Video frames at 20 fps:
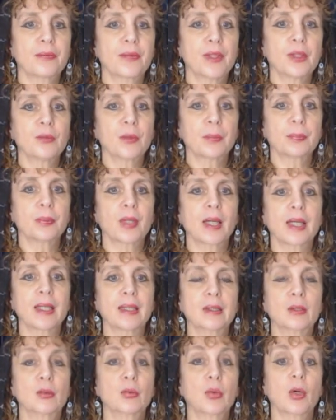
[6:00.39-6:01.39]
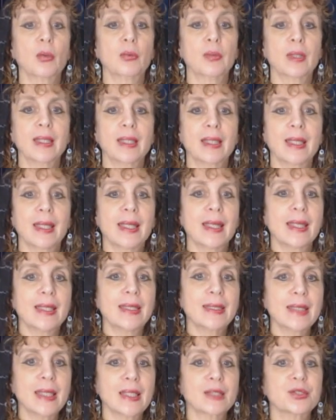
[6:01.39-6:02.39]
then replied, quote,
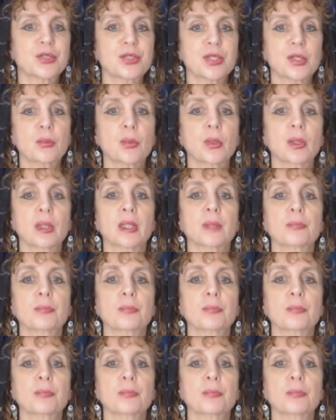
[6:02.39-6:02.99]
yes, she will